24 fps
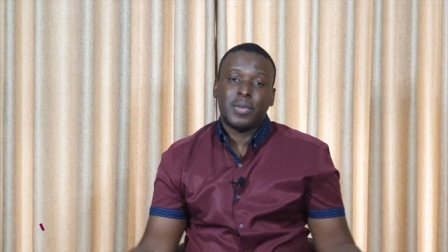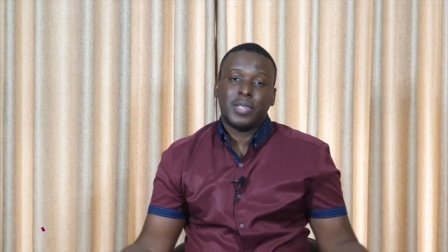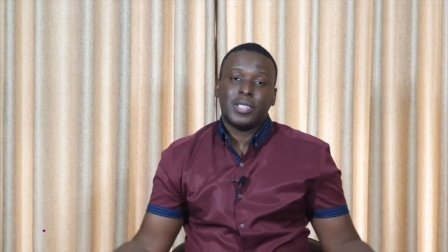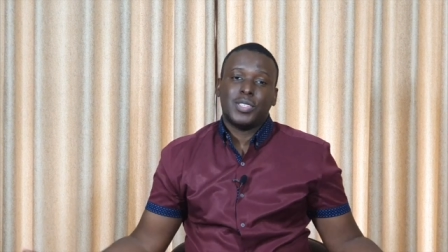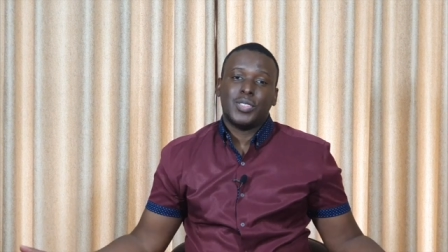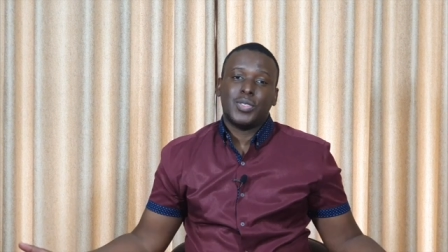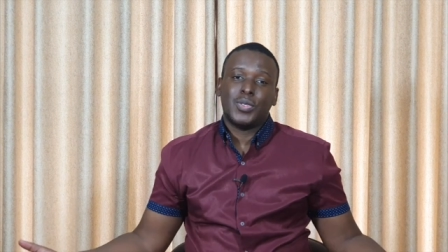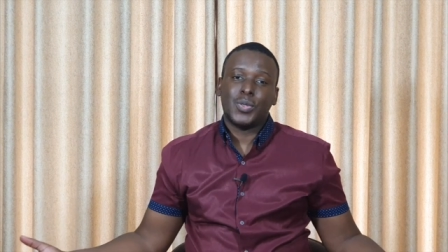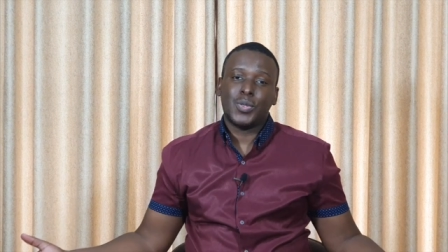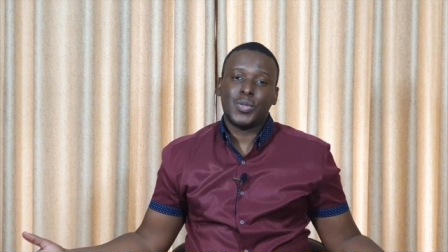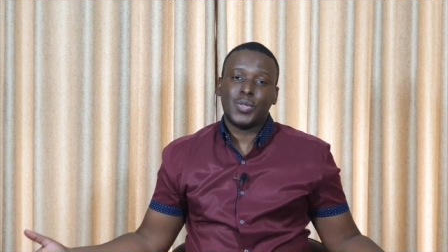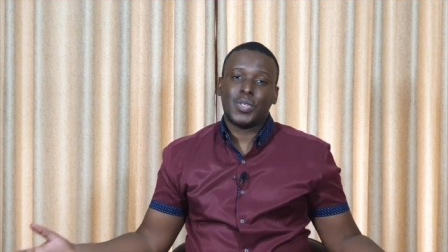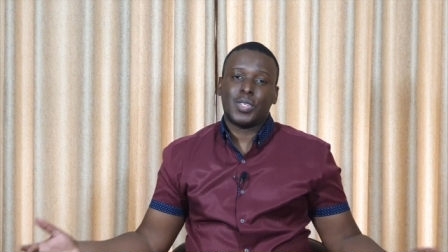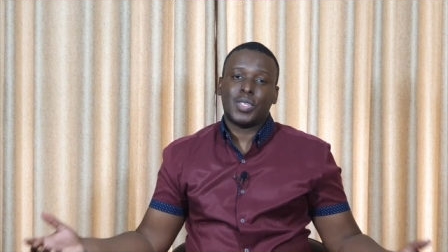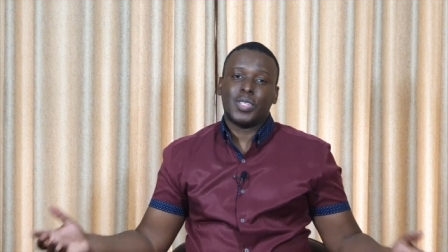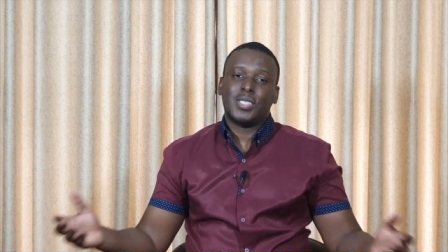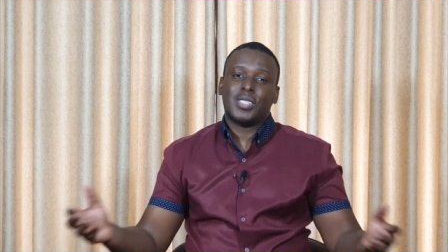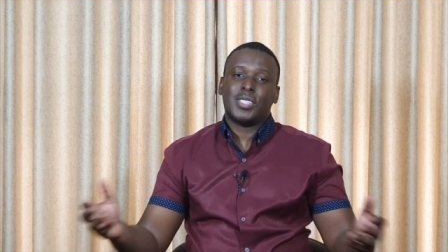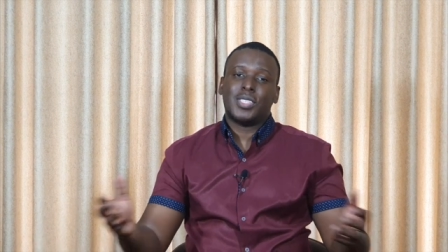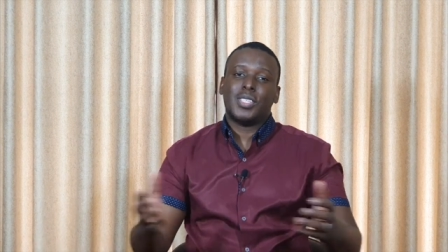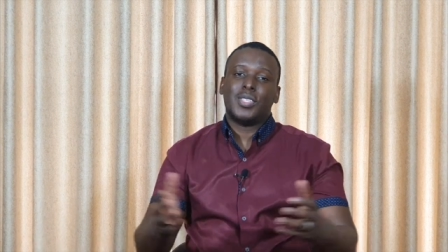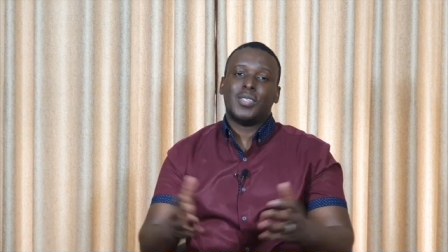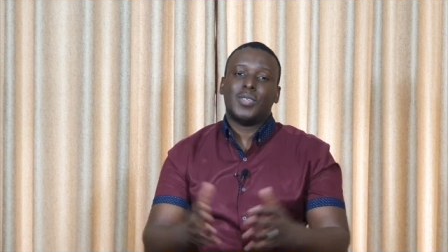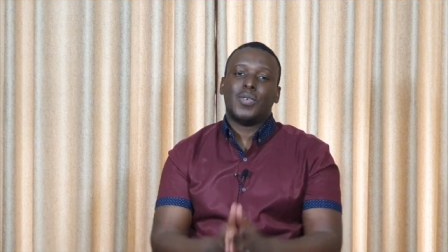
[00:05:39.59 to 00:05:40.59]
do
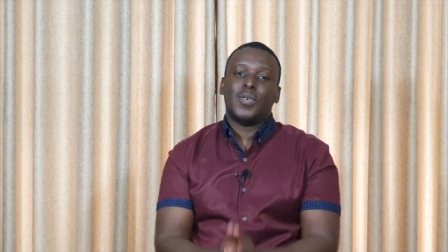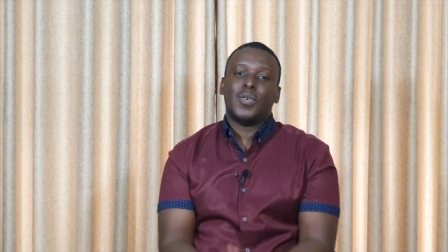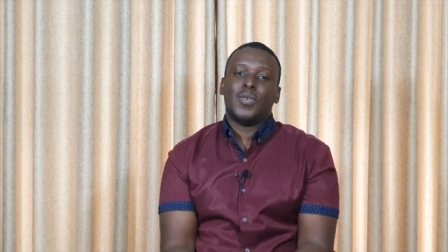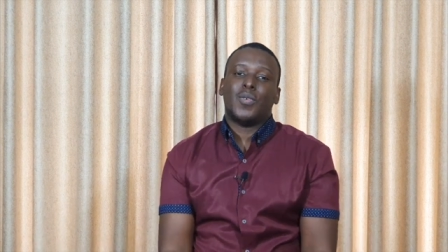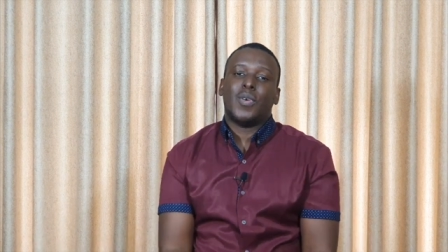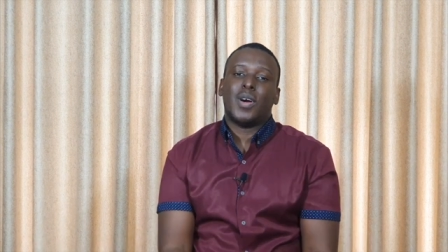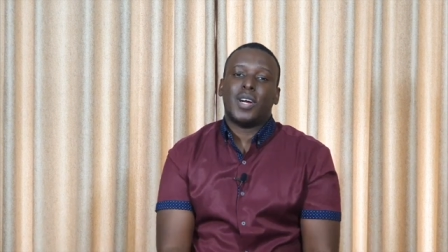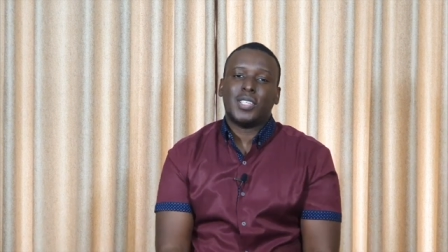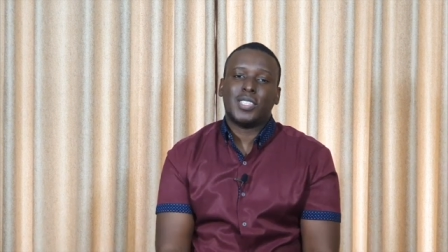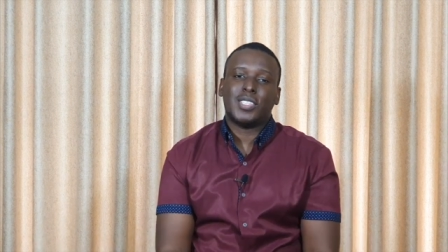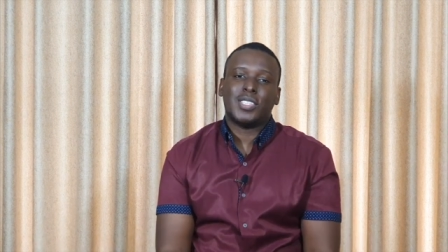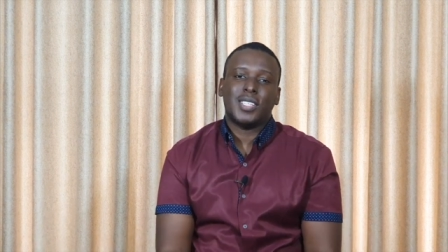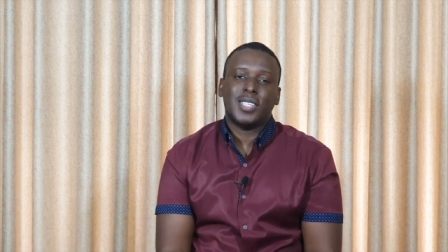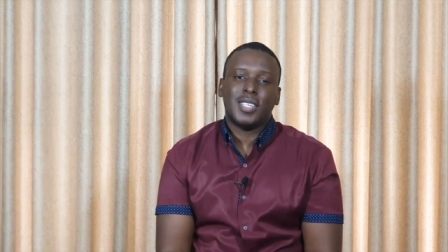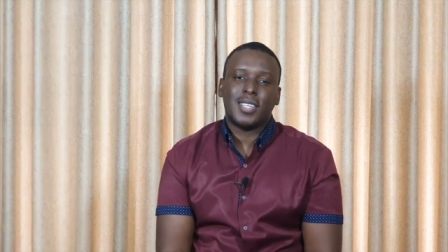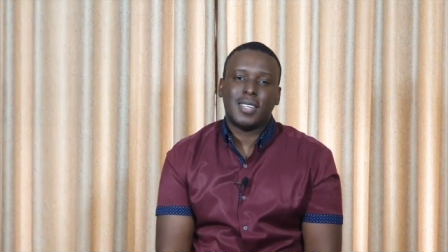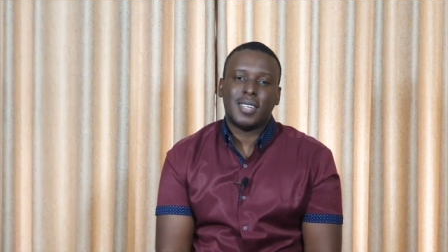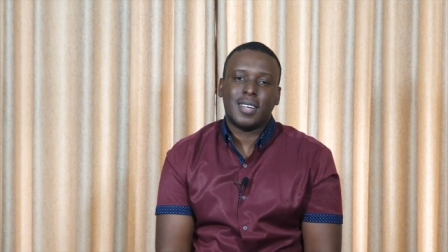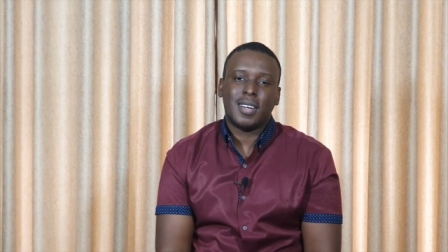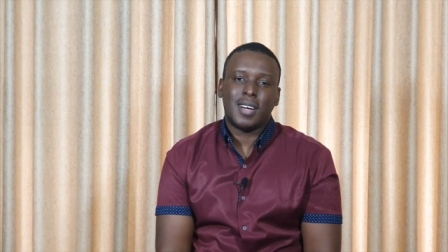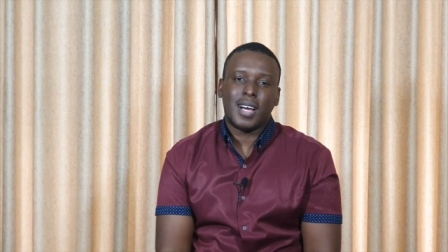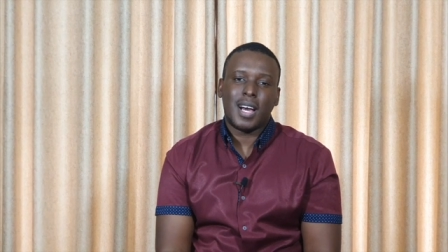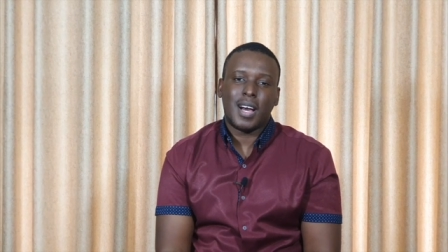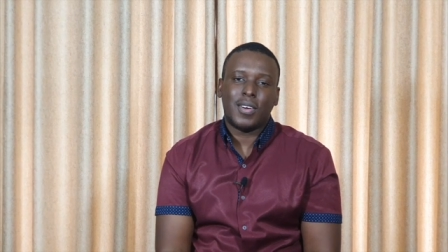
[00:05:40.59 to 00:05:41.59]
continue watching
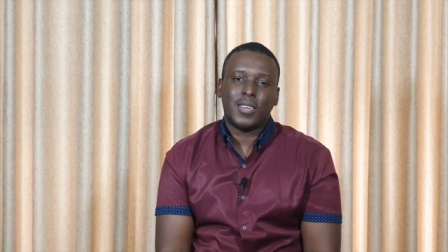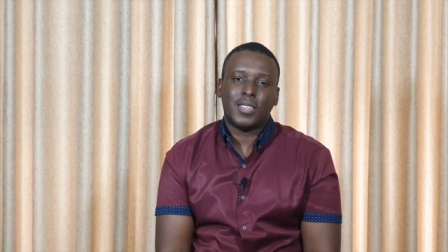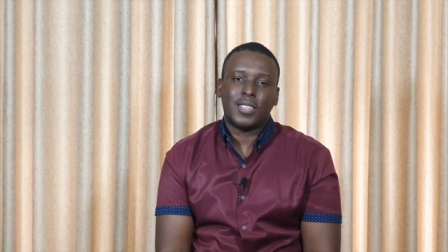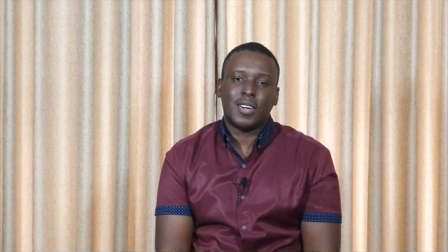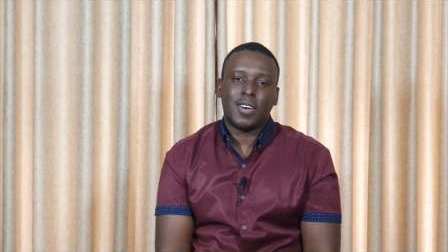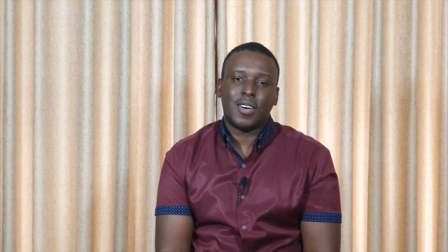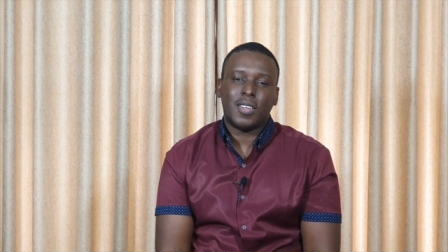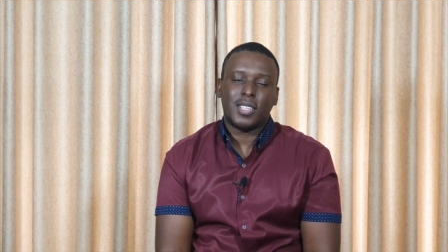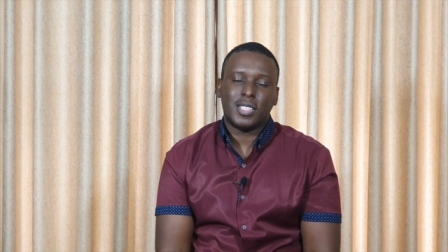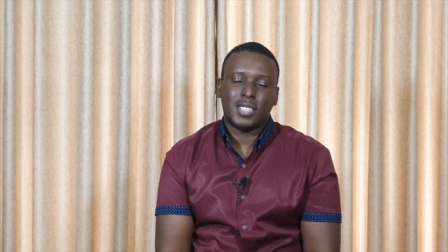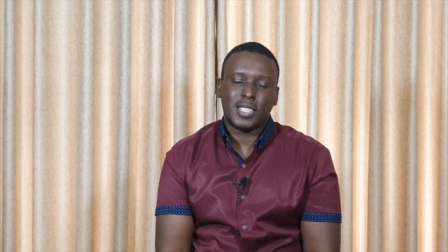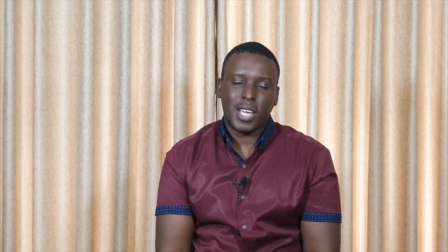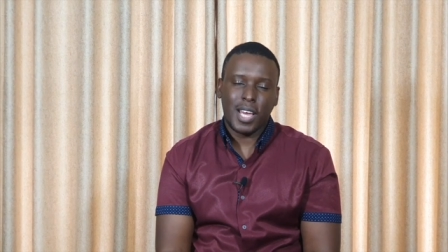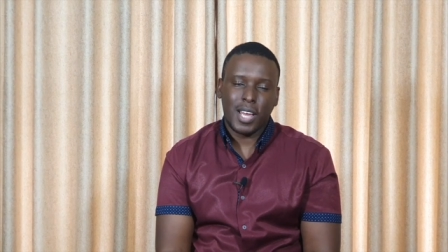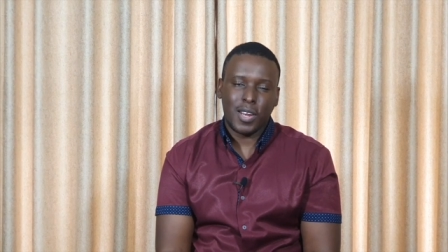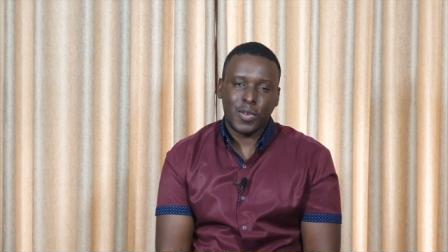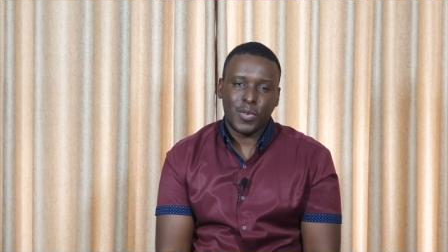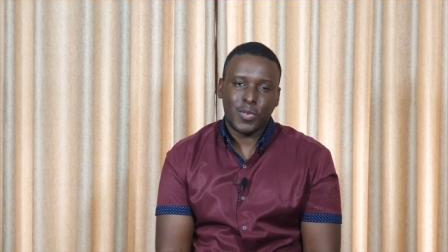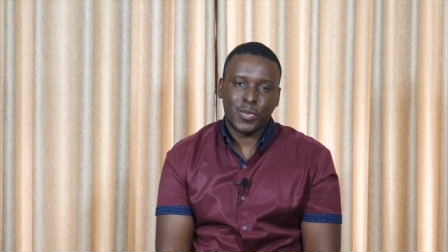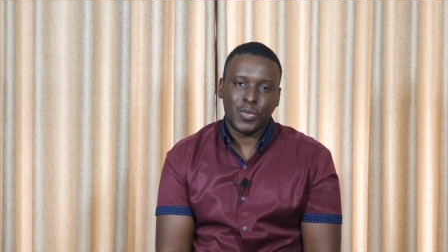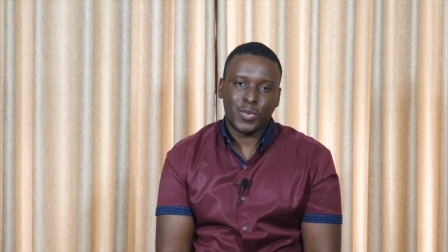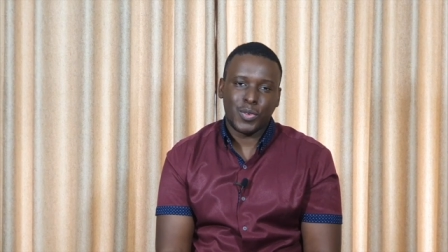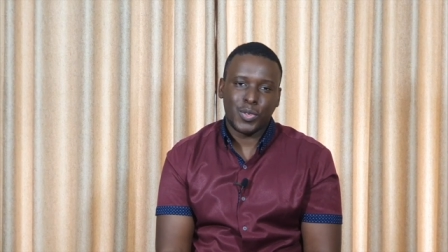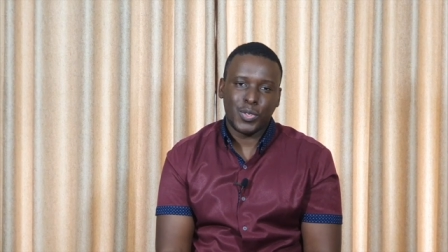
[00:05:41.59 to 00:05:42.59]
out on the channel
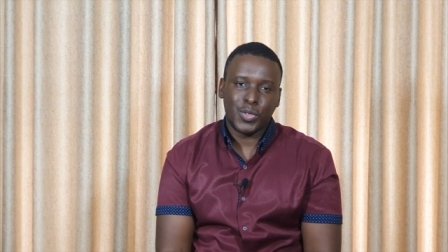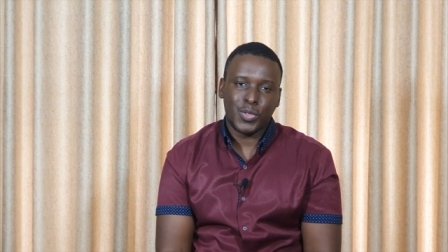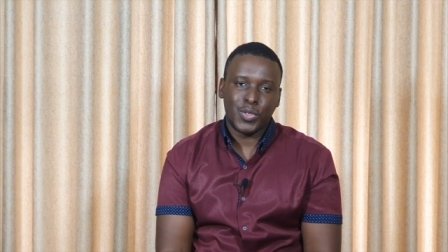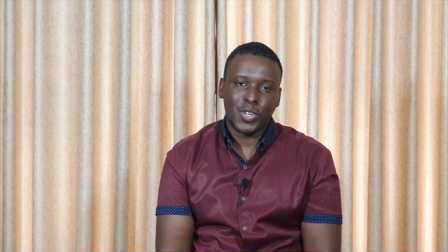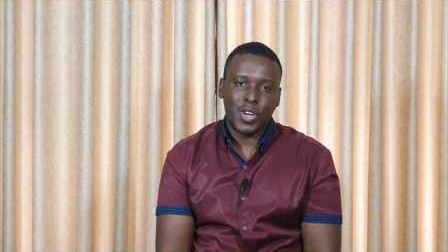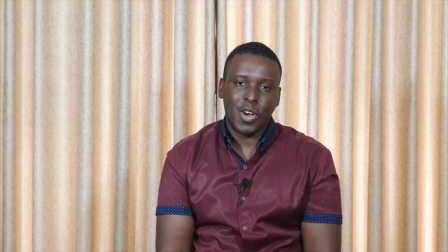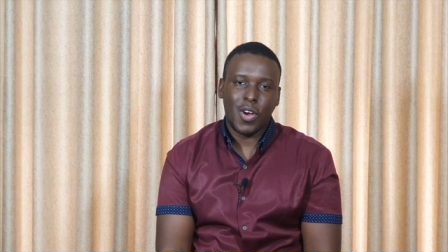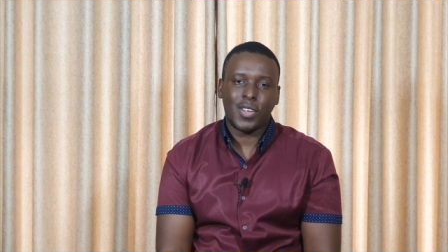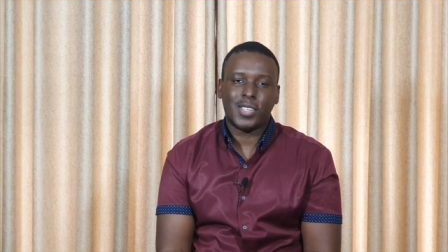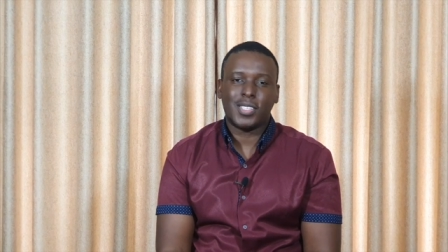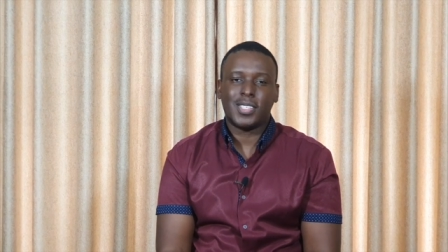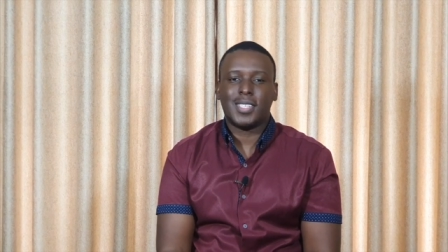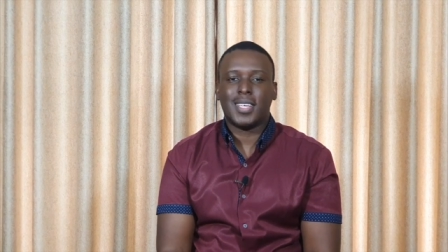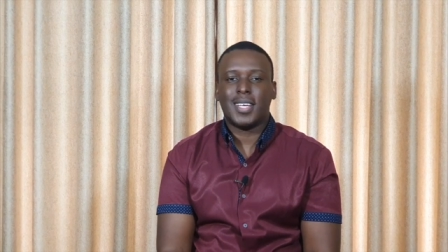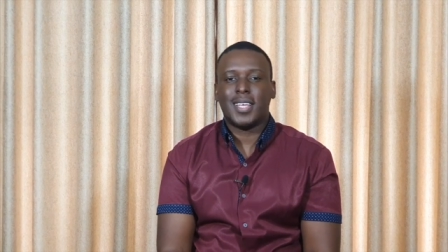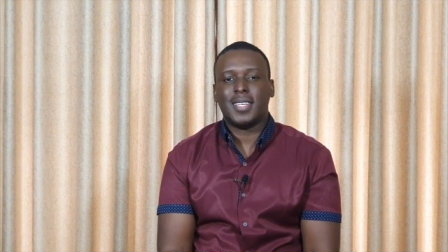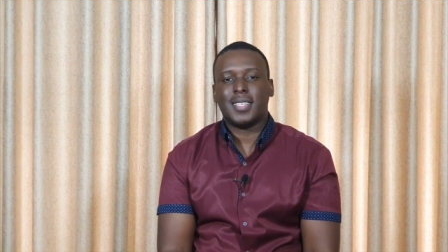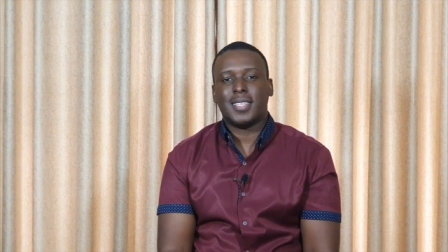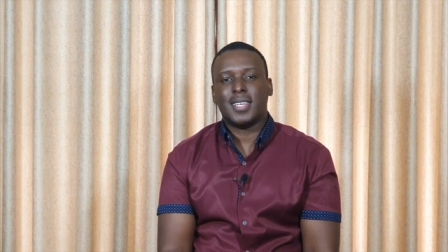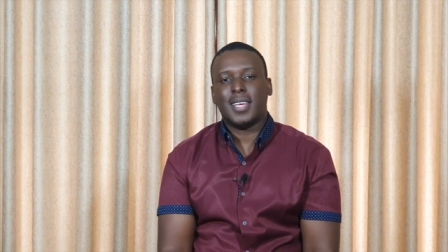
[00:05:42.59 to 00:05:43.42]
for new content.